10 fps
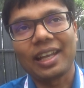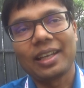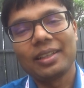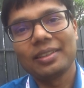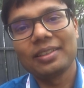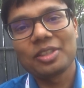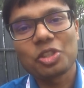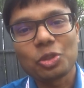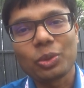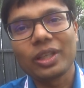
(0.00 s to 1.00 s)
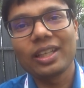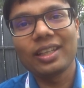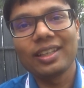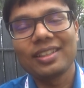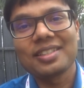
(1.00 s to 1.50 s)
And the story
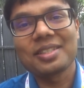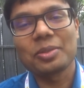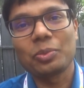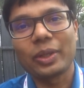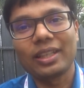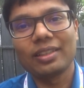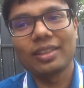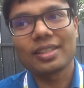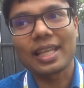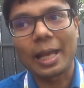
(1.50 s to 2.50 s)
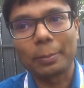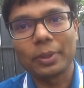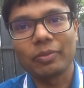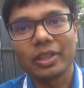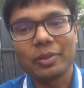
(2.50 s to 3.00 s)
is when this
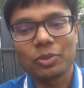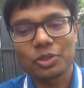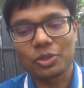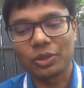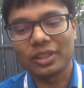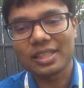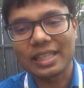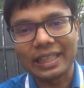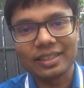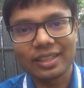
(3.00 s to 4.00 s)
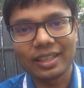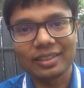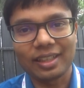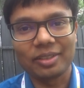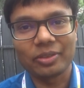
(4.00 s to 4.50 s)
happened, when he was on this
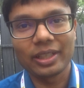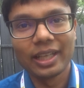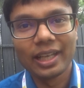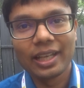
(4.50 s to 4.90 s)
99th 100,